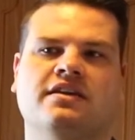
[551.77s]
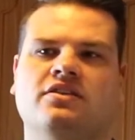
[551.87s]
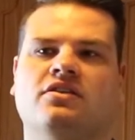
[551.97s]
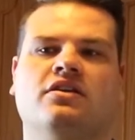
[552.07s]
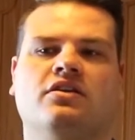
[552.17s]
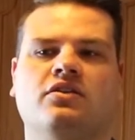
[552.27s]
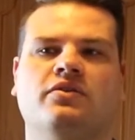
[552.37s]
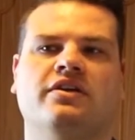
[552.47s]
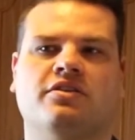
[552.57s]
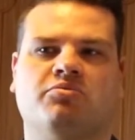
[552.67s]
not
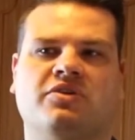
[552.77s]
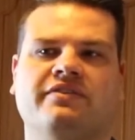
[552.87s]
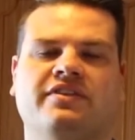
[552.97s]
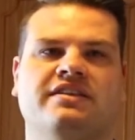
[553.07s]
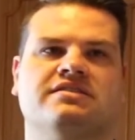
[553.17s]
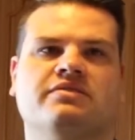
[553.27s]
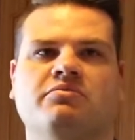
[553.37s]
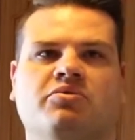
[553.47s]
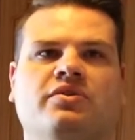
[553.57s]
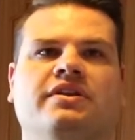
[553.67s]
including all the private leads that we
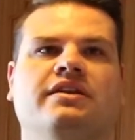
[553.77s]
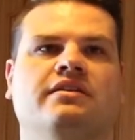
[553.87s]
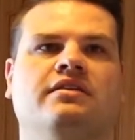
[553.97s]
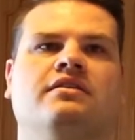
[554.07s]
pull in.